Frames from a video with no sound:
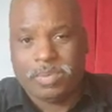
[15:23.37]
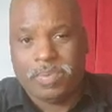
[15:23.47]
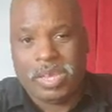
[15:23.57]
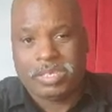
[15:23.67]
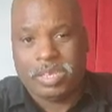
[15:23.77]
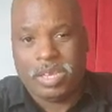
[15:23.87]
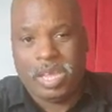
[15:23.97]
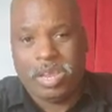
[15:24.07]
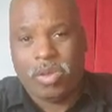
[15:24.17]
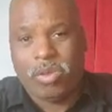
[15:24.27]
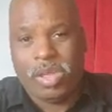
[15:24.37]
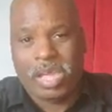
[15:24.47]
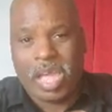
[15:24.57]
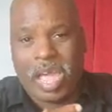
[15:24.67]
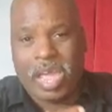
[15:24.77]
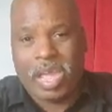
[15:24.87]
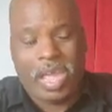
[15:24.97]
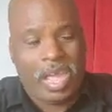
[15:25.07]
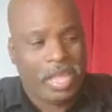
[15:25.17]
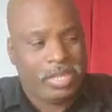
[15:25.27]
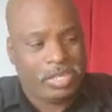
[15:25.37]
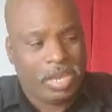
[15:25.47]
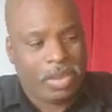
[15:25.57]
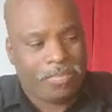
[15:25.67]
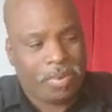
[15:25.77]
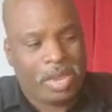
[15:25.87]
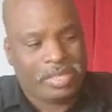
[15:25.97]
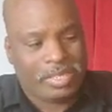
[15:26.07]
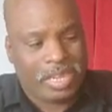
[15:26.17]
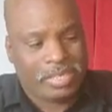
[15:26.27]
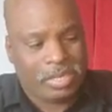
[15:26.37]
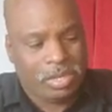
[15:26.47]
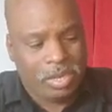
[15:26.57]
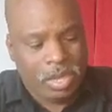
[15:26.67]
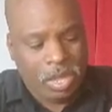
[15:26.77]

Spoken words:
Special, it don't got a chip processor.